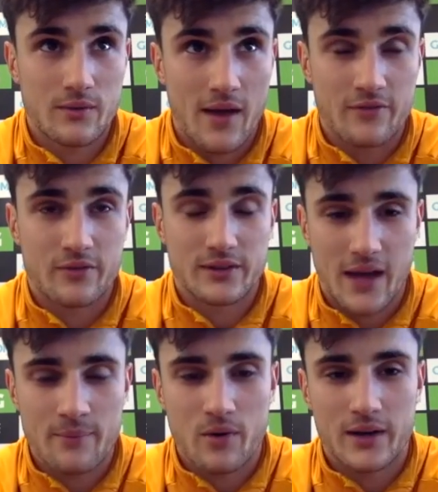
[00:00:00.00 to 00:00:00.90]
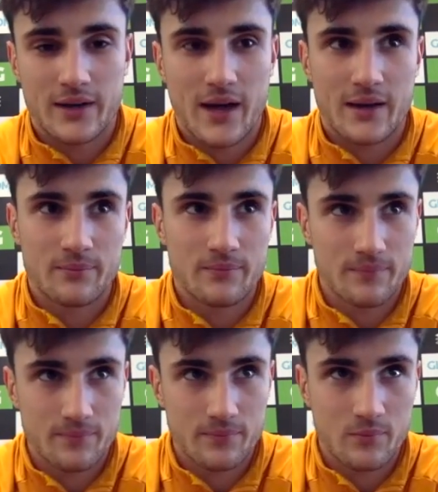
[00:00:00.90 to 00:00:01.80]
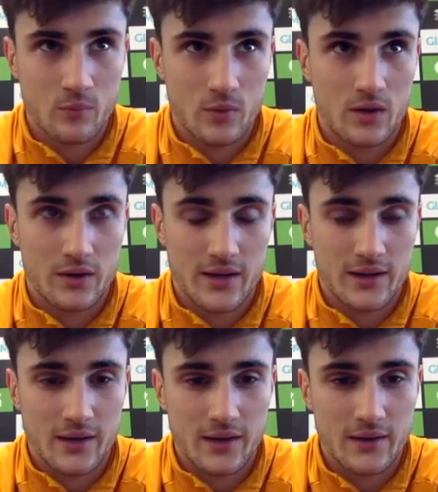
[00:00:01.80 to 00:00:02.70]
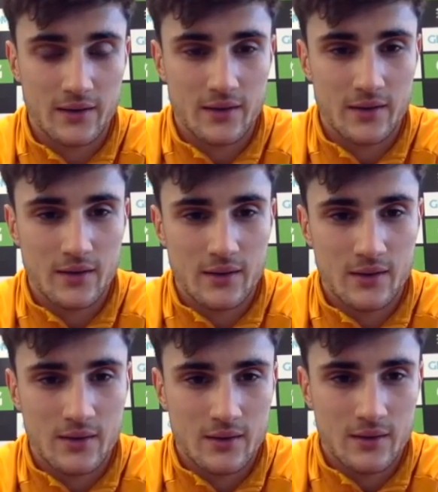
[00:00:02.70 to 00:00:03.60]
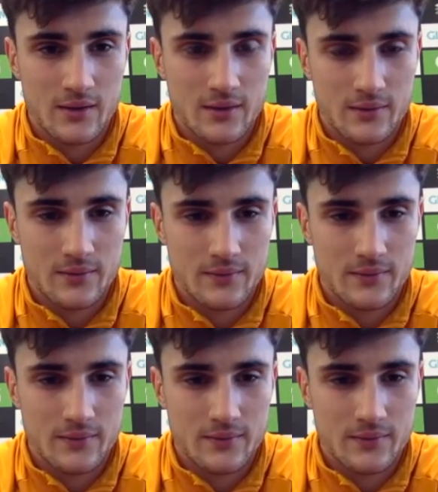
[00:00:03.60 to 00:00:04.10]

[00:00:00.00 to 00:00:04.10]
every game by game, we are getting there. And